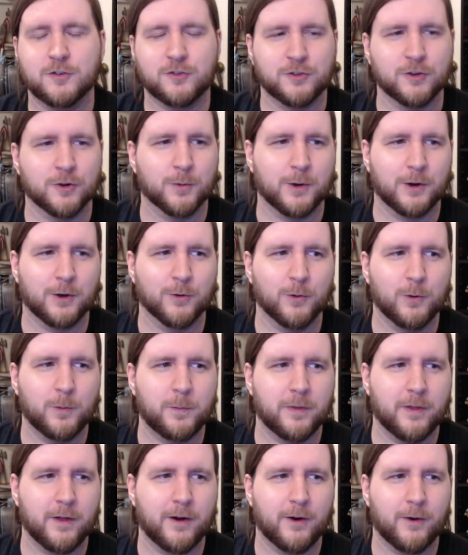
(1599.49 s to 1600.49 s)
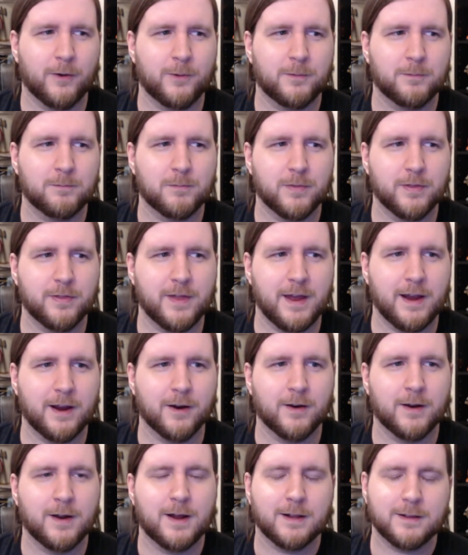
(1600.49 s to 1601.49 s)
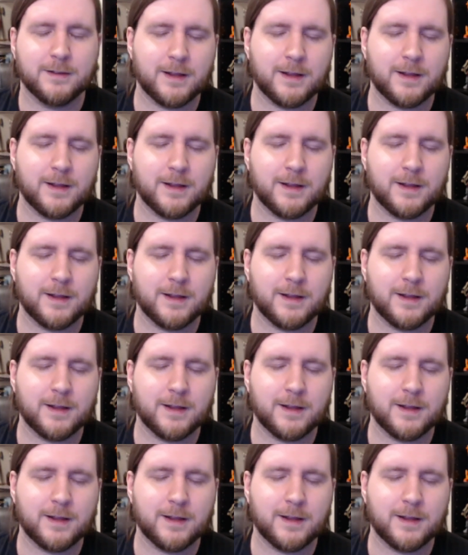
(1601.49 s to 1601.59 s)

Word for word: Shura group though They're